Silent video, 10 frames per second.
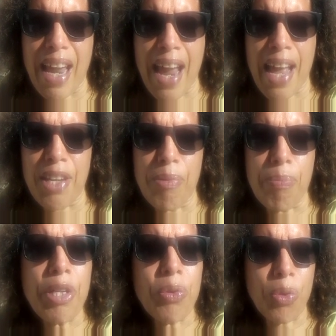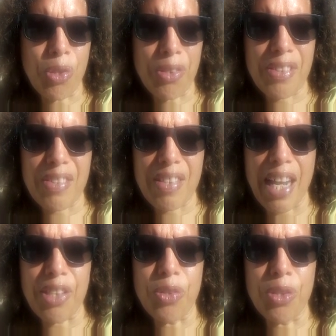and minerals
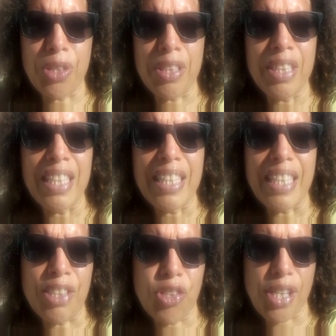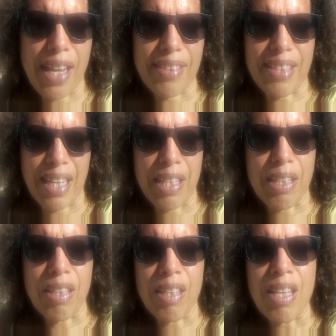that you're
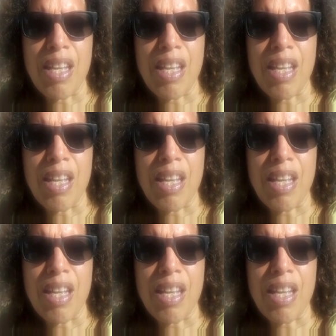ingesting,